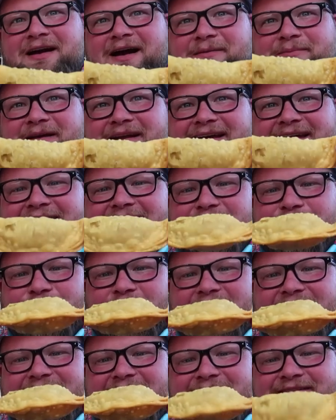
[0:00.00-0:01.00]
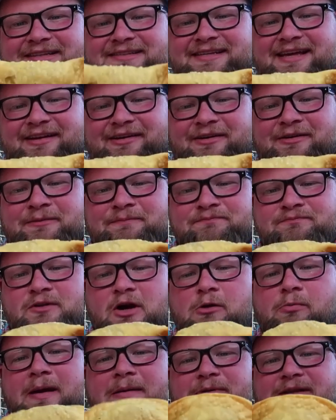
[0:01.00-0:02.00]
I'm gonna eat it right down the center.
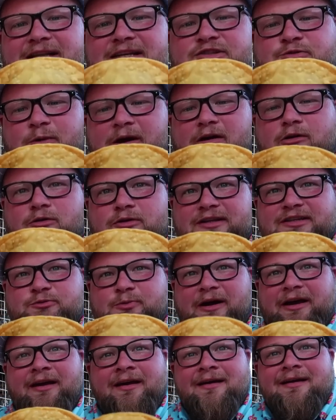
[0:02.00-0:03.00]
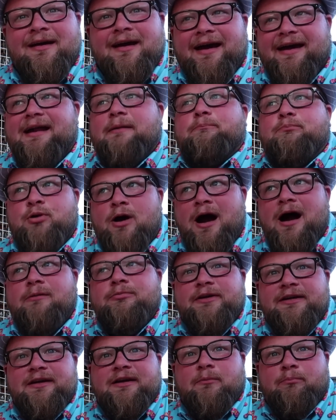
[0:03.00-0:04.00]
Oh, maybe this way. I'll go this way. And I'm
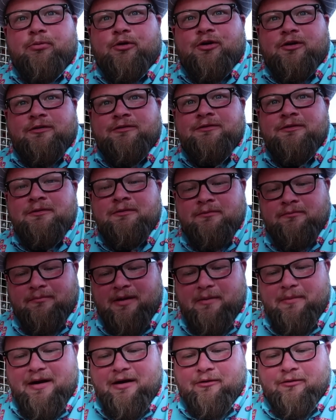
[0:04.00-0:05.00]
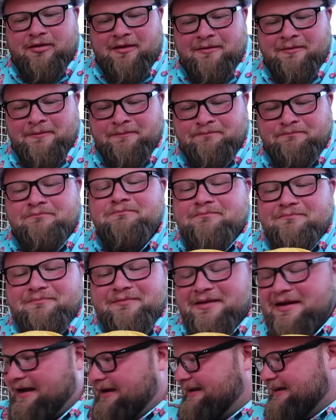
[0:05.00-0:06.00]
probably gonna burn my mouth.
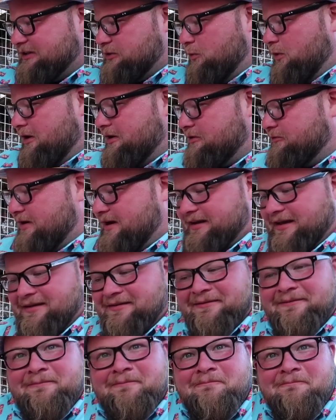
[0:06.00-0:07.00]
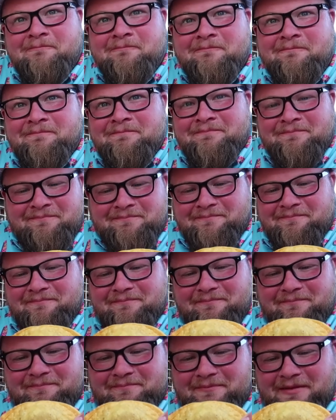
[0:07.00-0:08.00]
I got the water ready.
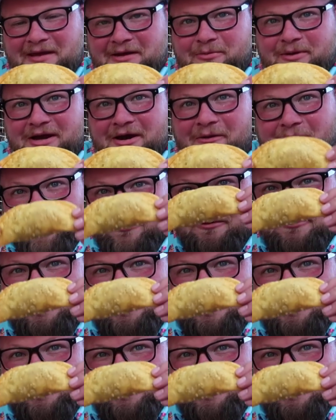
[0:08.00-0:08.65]
Here we go.